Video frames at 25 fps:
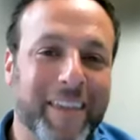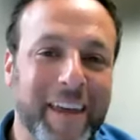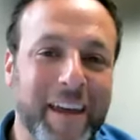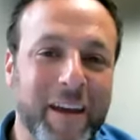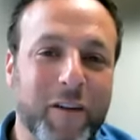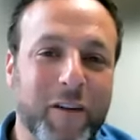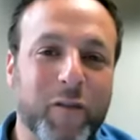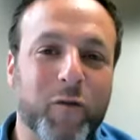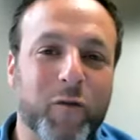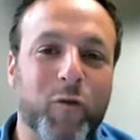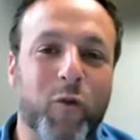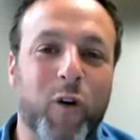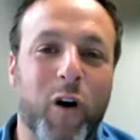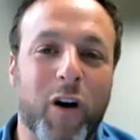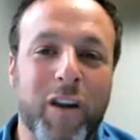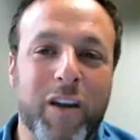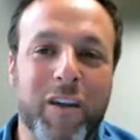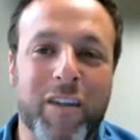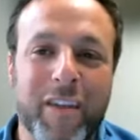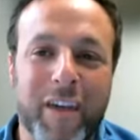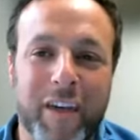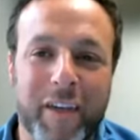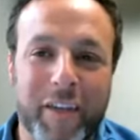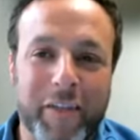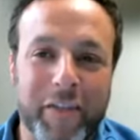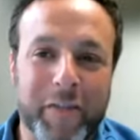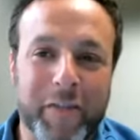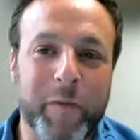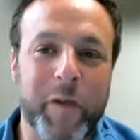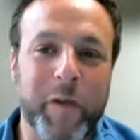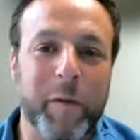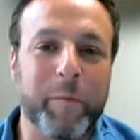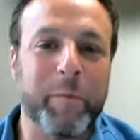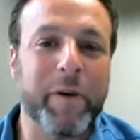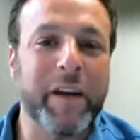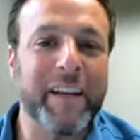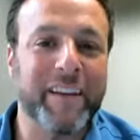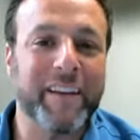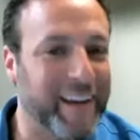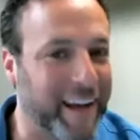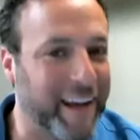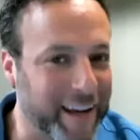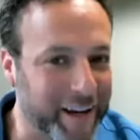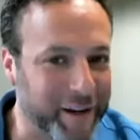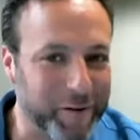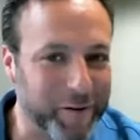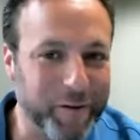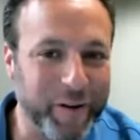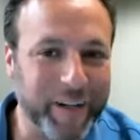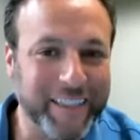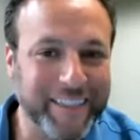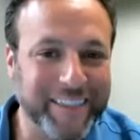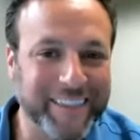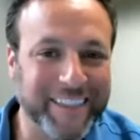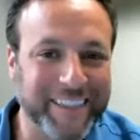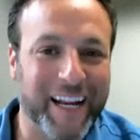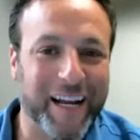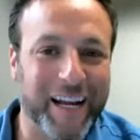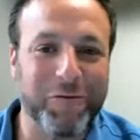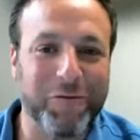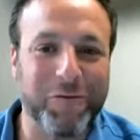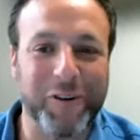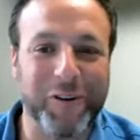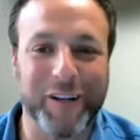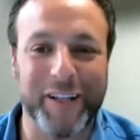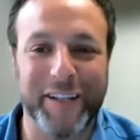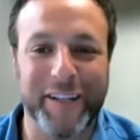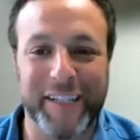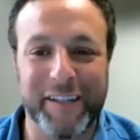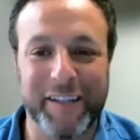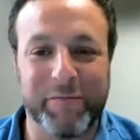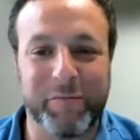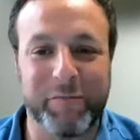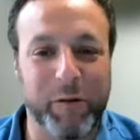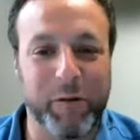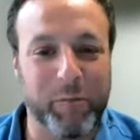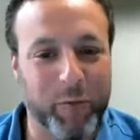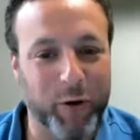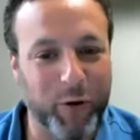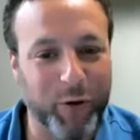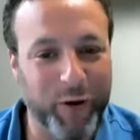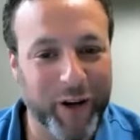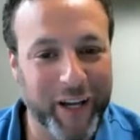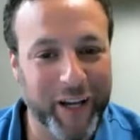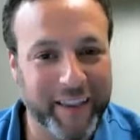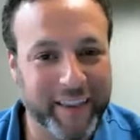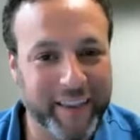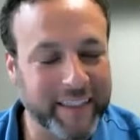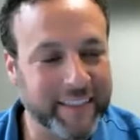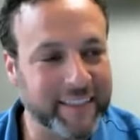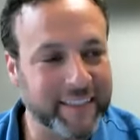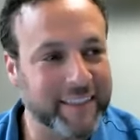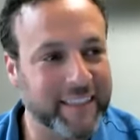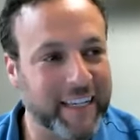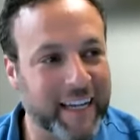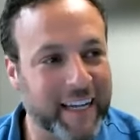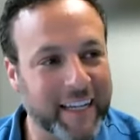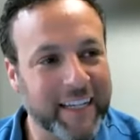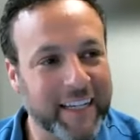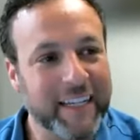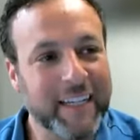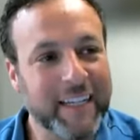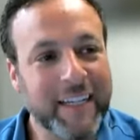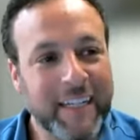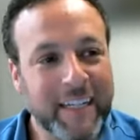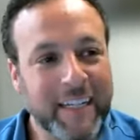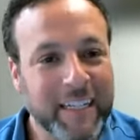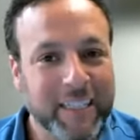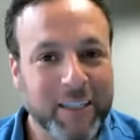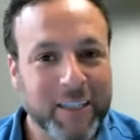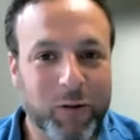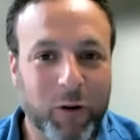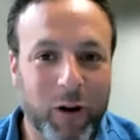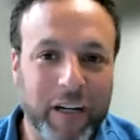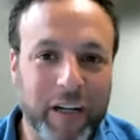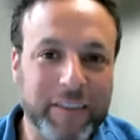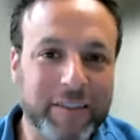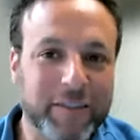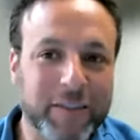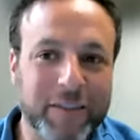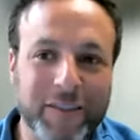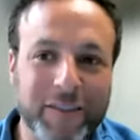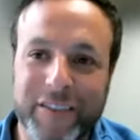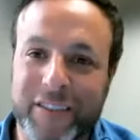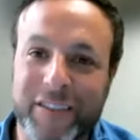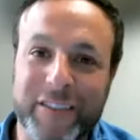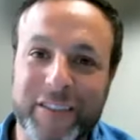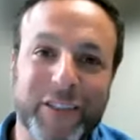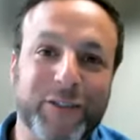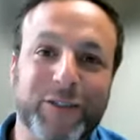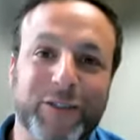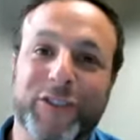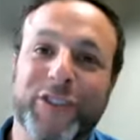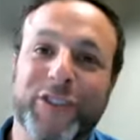think one of the big takeaways that I want to leave people with is that quadros are no